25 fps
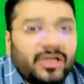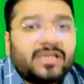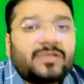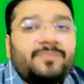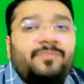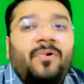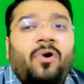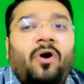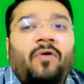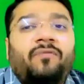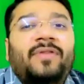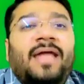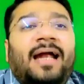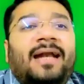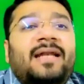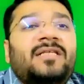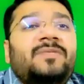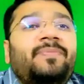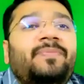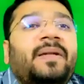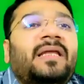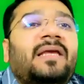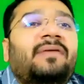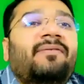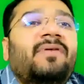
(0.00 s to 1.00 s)
of that has
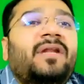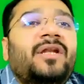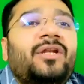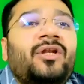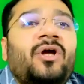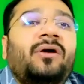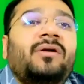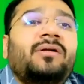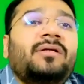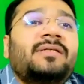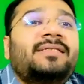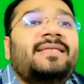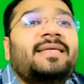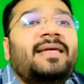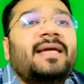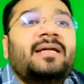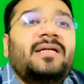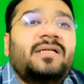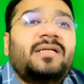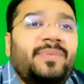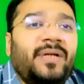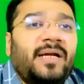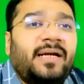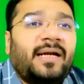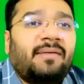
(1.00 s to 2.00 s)
been given in your CA
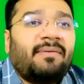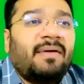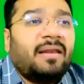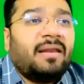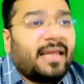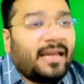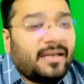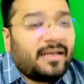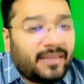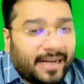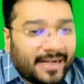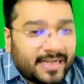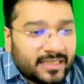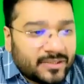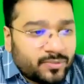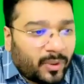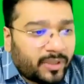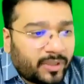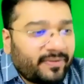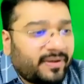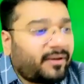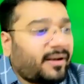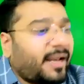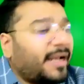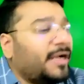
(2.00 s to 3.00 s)
intermediate level, and that is
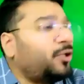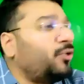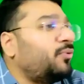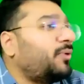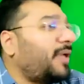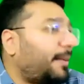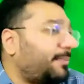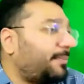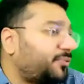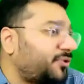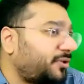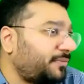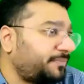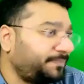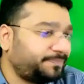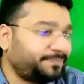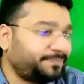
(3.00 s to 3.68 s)
what we're trying to capture.